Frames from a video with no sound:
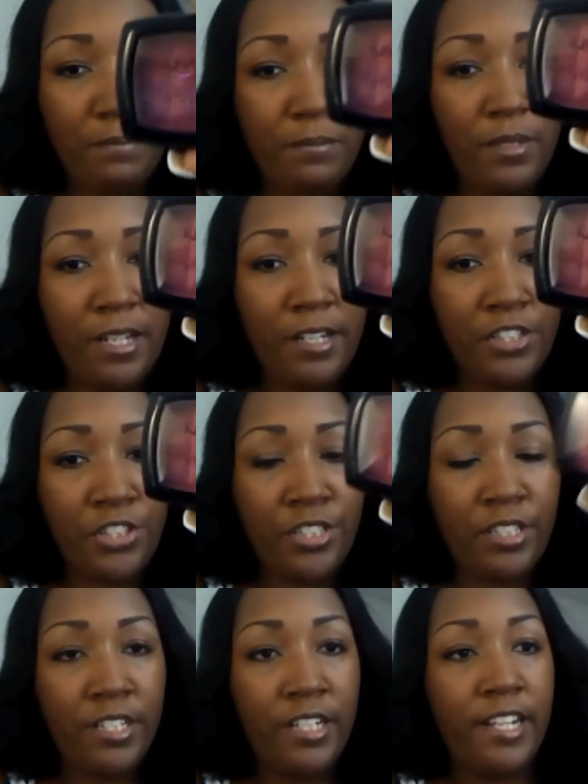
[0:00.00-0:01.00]
blush,
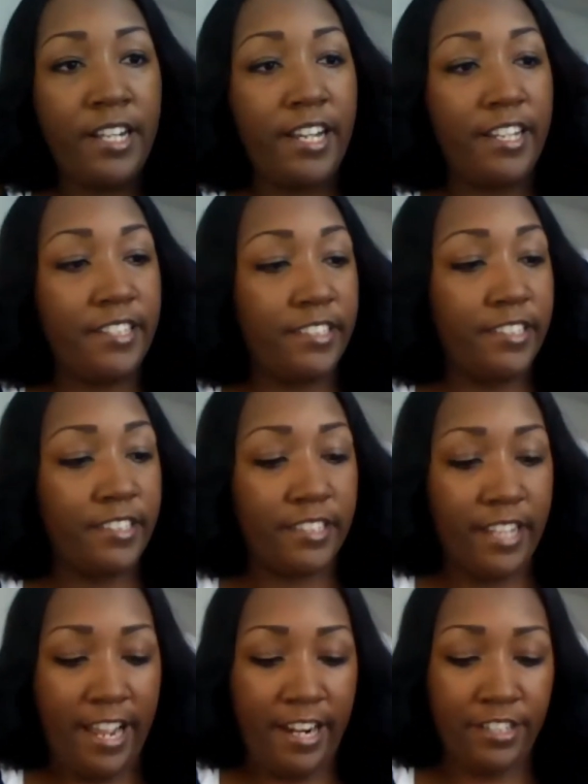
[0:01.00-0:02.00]
and this is
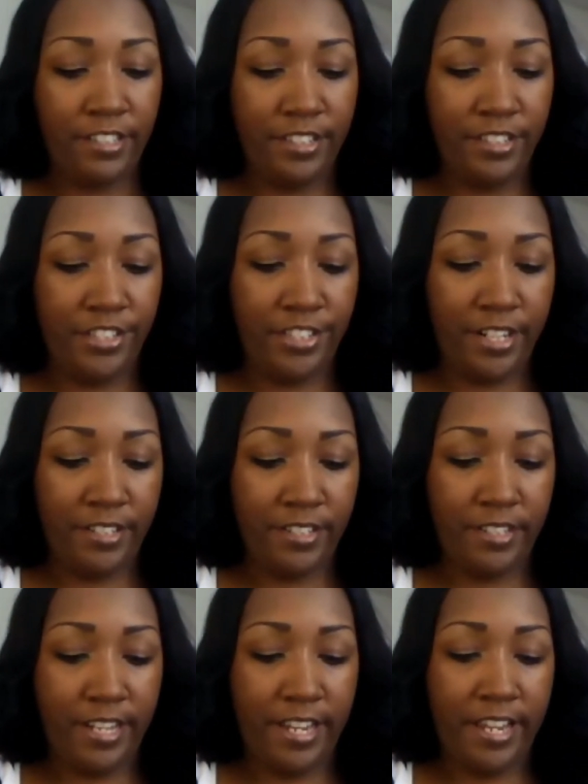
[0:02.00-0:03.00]
actually
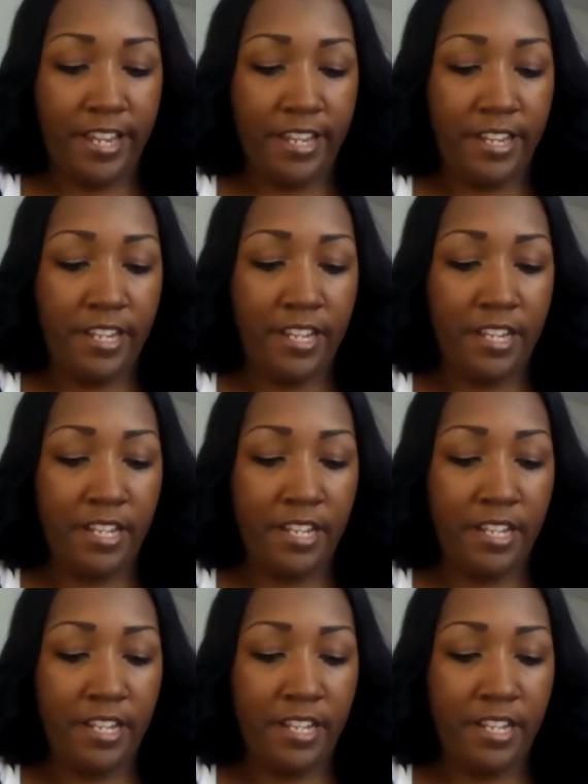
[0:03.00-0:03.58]
just a